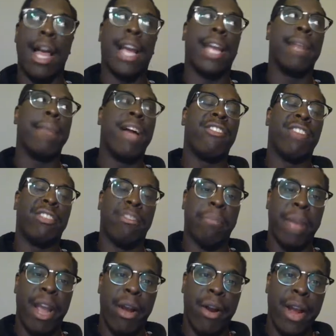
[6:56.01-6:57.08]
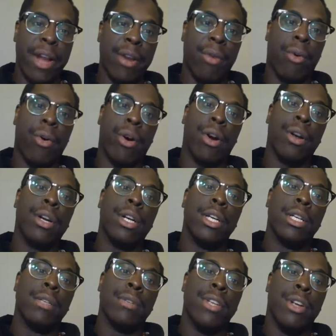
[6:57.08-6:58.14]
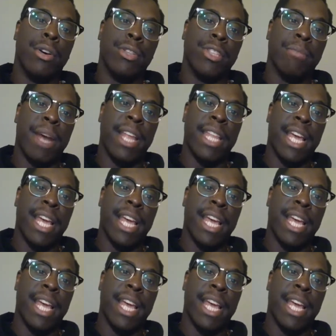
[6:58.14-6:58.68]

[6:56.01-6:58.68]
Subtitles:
I can imagine as a parent or, somebody